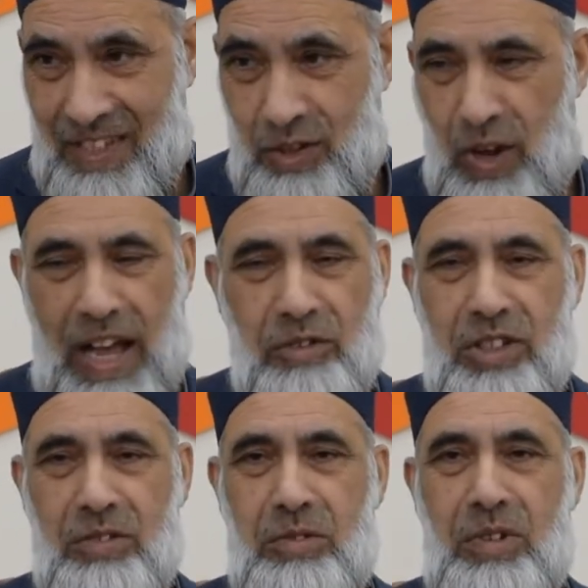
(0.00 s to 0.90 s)
So how do
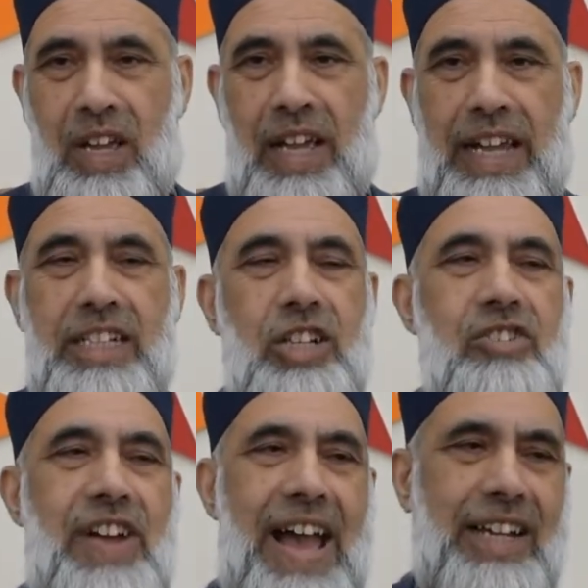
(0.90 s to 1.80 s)
you
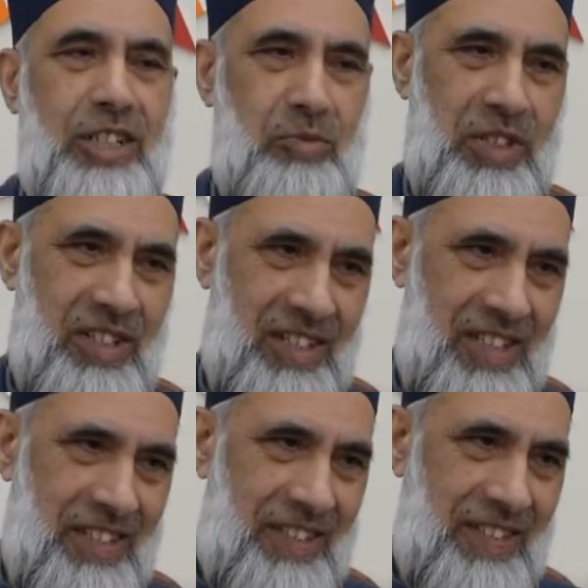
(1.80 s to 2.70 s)
interact with
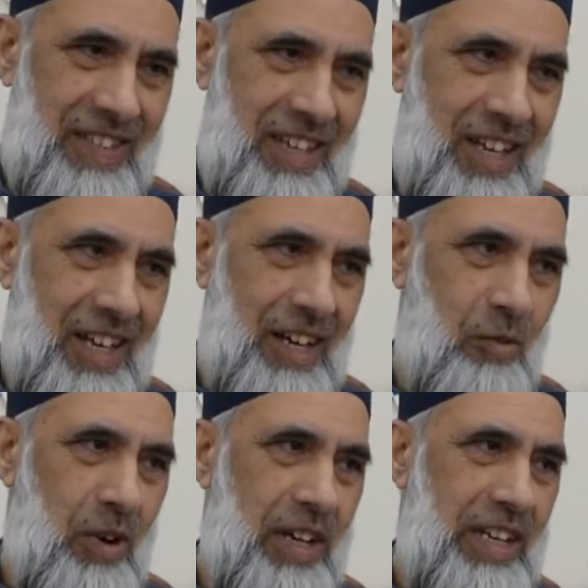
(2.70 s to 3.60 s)
others?
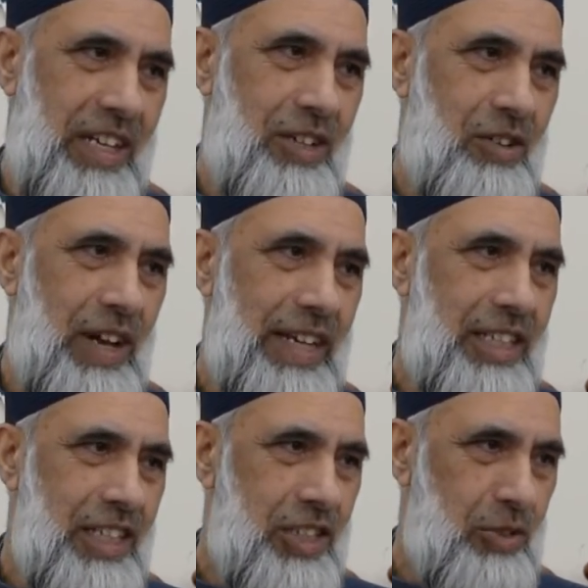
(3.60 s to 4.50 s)
You know, and
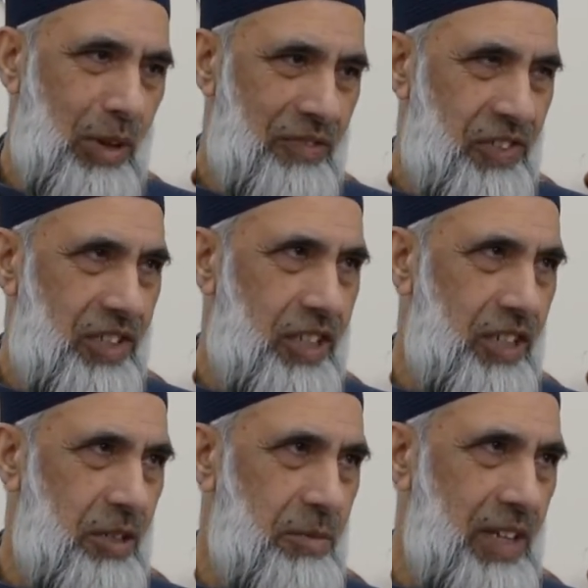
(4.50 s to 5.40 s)
these 12
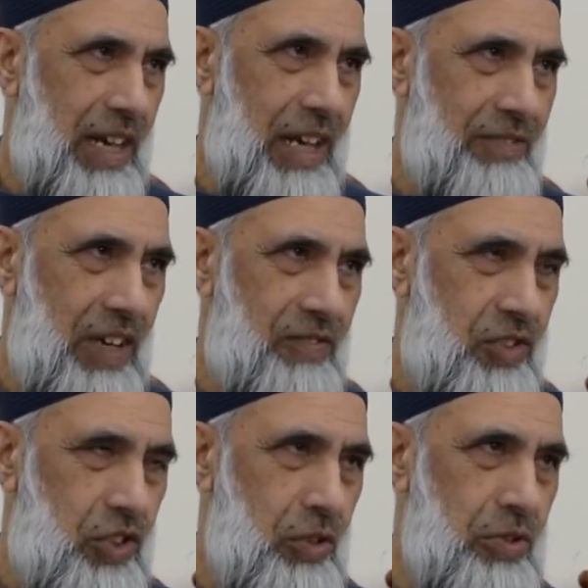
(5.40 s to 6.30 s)
terms,
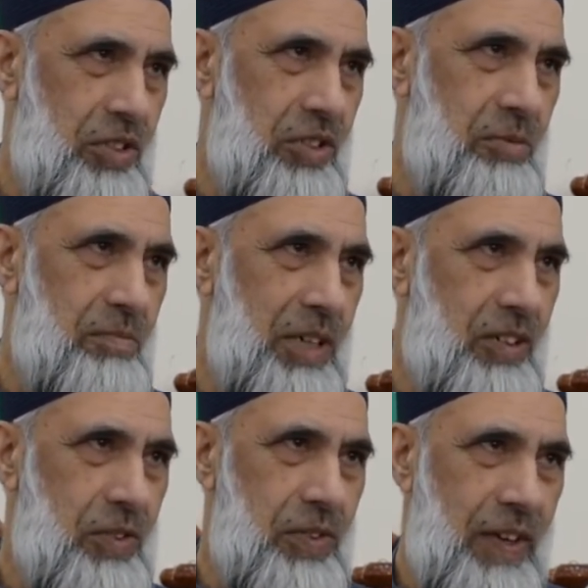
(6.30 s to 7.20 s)
I've chosen them
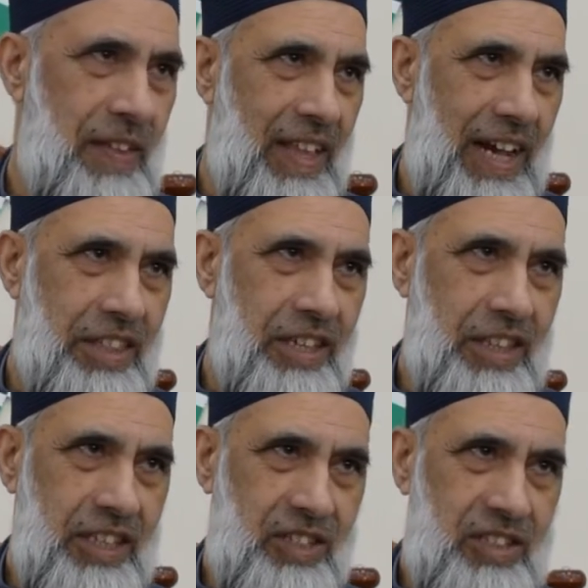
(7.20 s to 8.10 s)
because I think
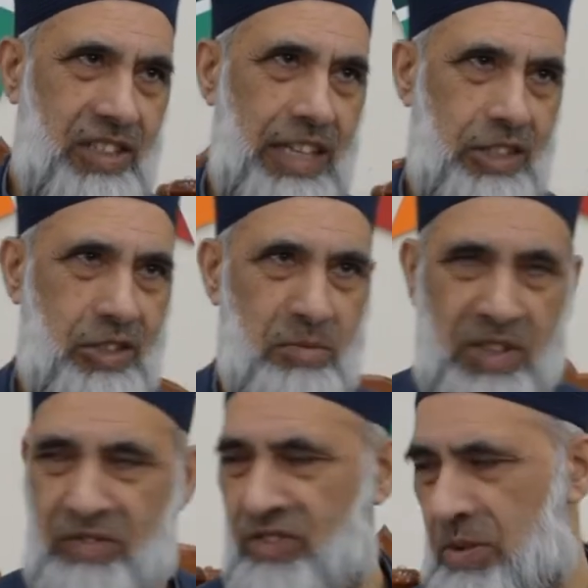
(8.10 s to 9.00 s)
they suggest
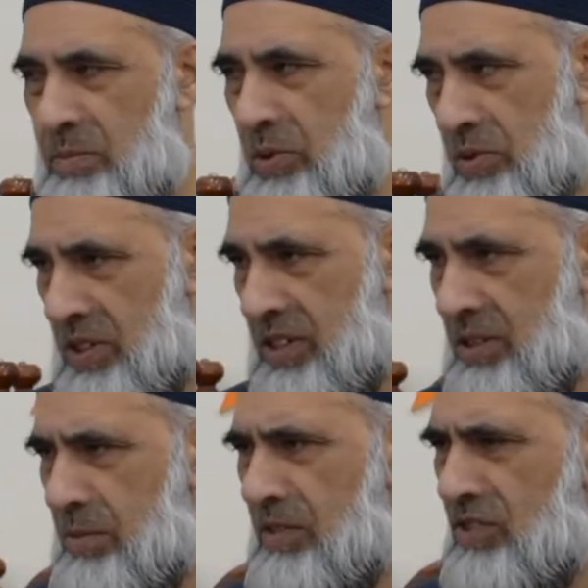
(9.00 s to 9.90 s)
something very important,
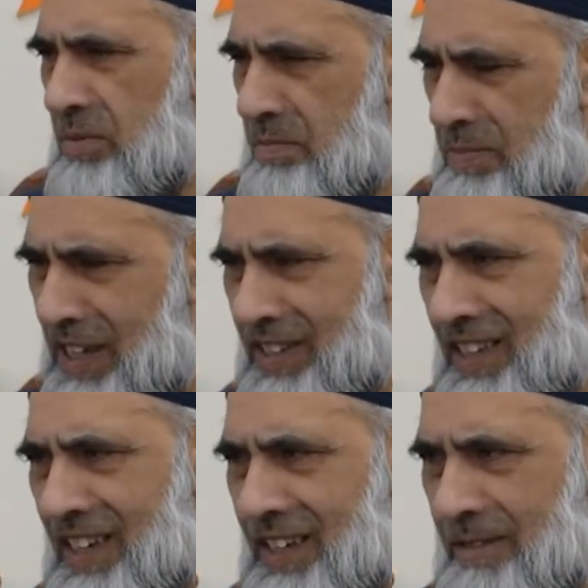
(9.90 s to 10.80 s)
something very
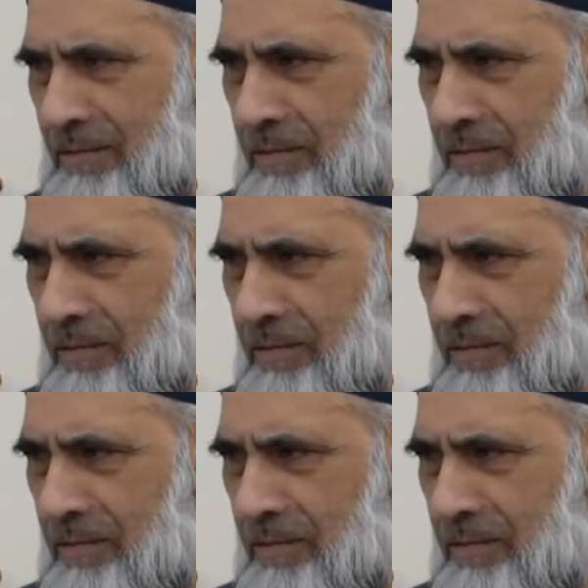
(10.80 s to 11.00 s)
basic.